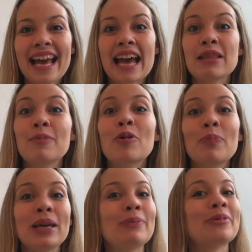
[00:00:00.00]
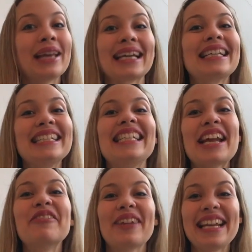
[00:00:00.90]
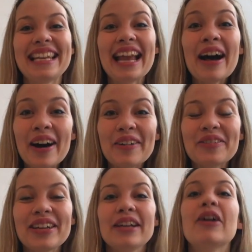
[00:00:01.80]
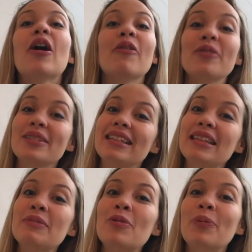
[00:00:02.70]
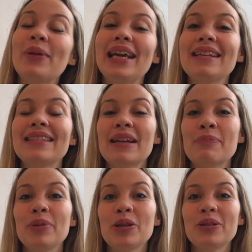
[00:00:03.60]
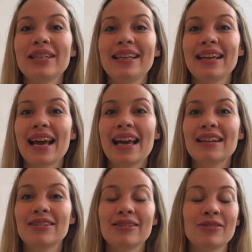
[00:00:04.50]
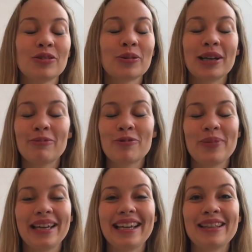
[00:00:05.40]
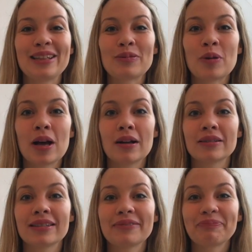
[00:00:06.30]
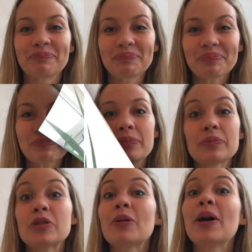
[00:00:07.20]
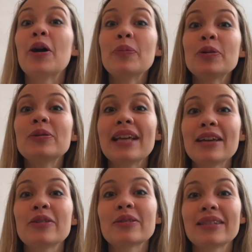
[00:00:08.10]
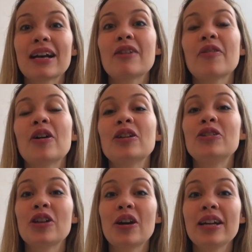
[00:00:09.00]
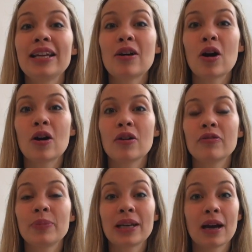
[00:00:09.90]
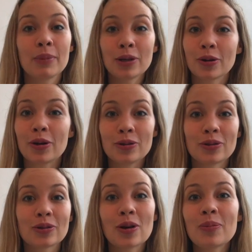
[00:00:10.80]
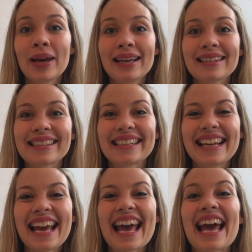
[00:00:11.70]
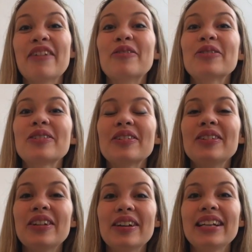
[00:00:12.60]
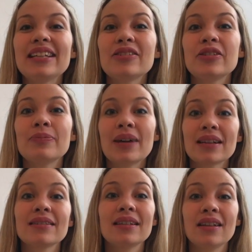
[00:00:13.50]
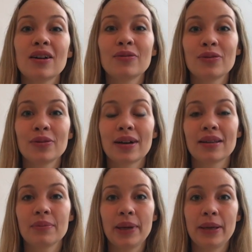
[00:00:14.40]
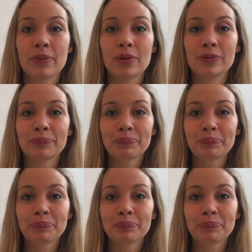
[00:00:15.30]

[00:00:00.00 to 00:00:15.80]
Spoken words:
And the more people that can generate love, obviously the more peace and beauty and joy will be in this world. So I hope you take yourself on a journey of becoming your own soulmate and also learning to master love through other people.